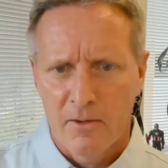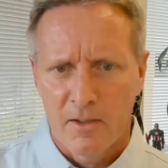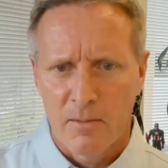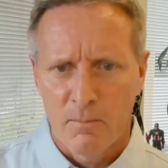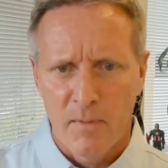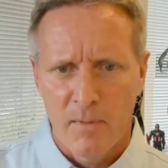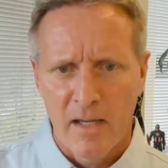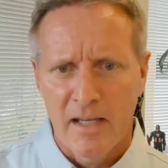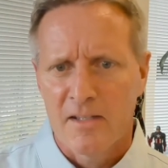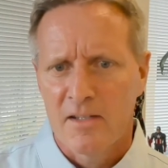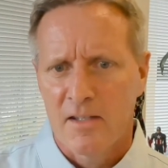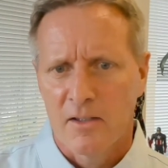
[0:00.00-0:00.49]
you
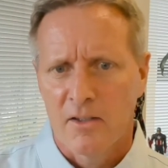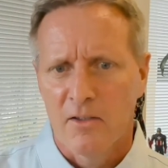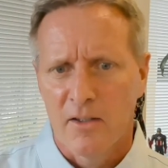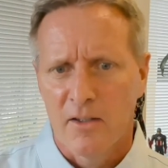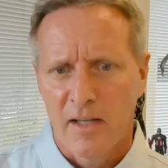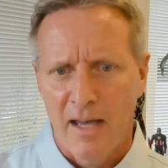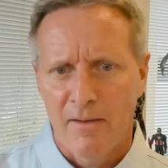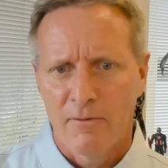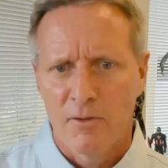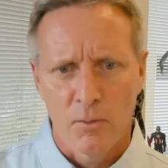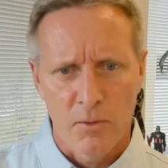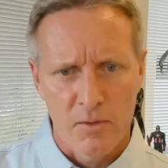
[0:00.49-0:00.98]
can
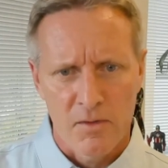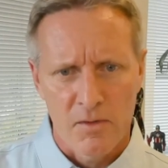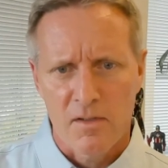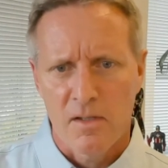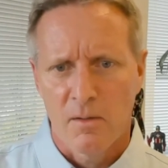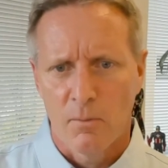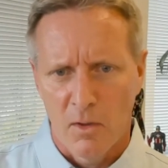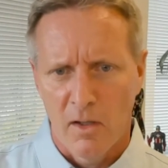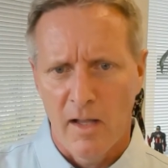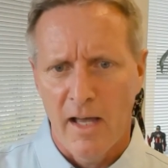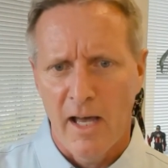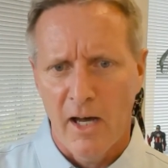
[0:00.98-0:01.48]
basically have tools
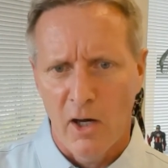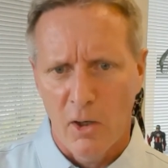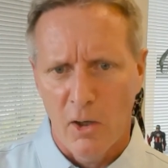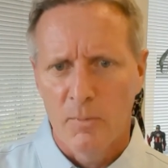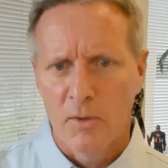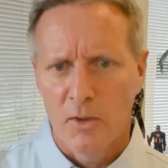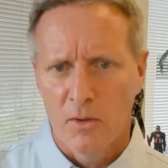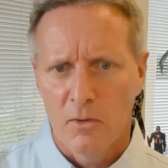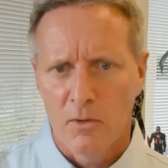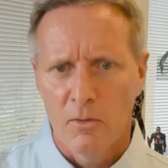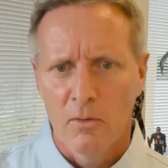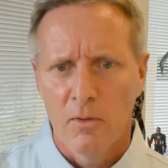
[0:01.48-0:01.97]
that will
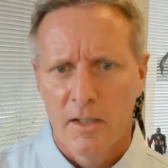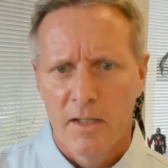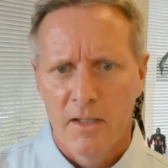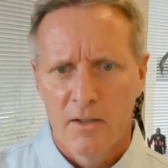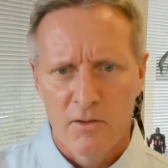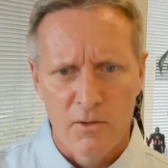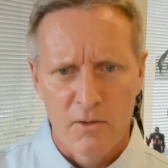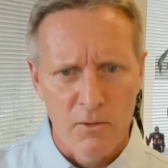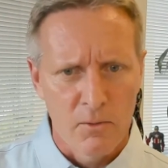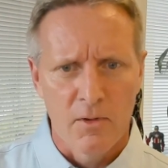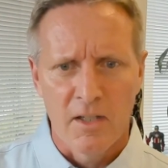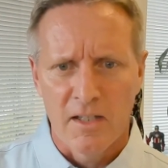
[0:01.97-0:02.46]
help you
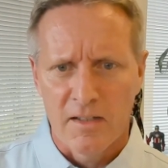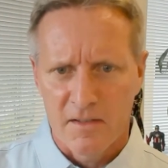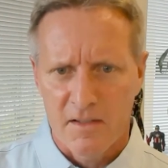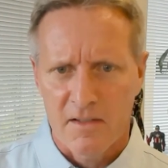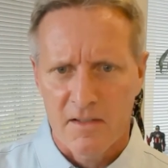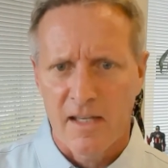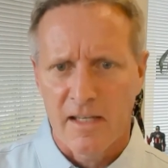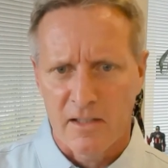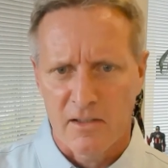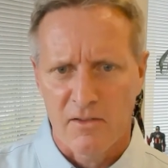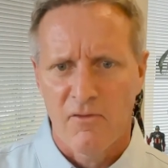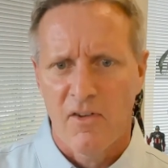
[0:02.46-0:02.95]
do
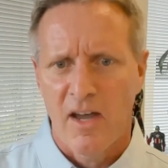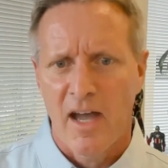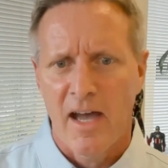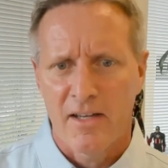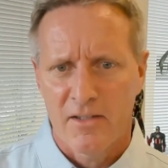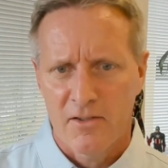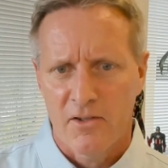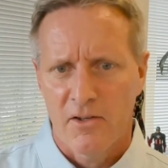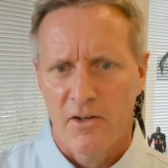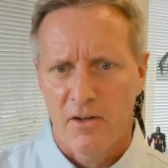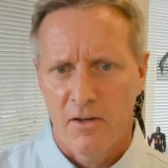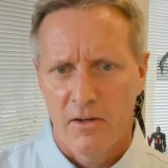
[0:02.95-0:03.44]
these things
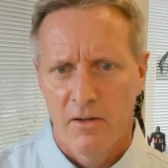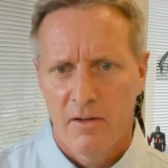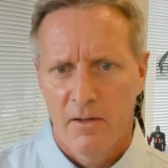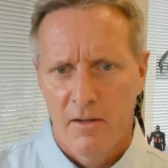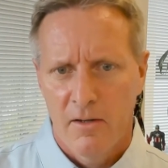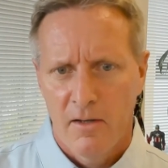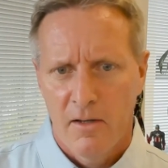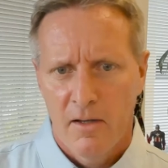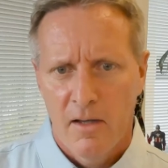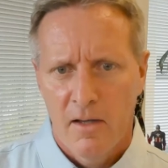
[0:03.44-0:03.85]
faster.